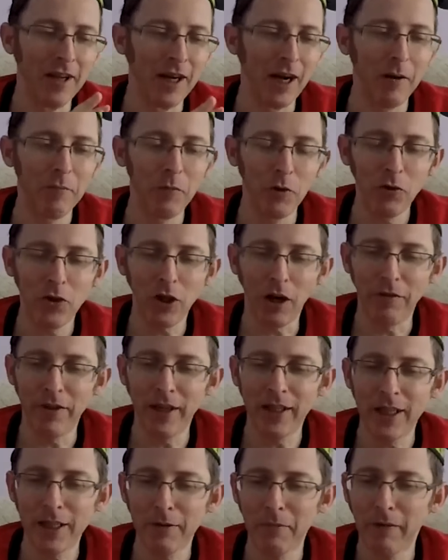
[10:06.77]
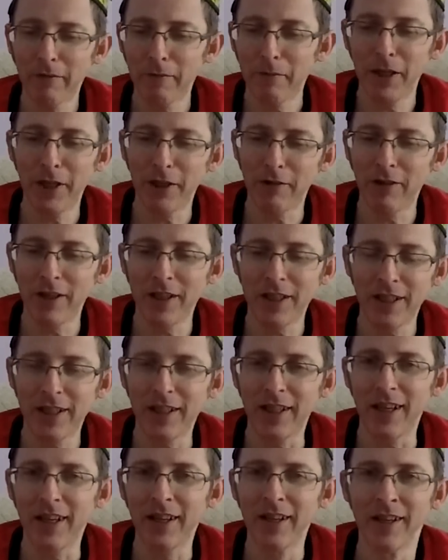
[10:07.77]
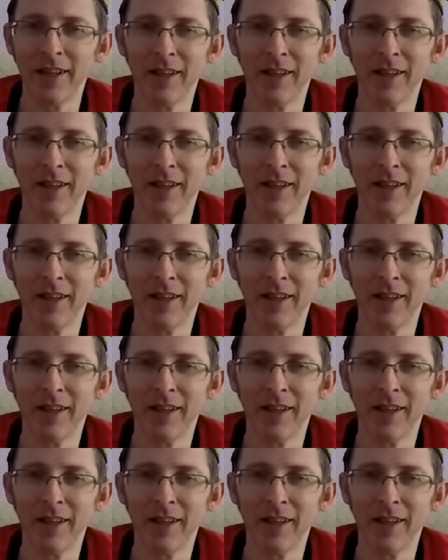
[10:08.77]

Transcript: I'm not sure. I think there's some other meet and greets in there.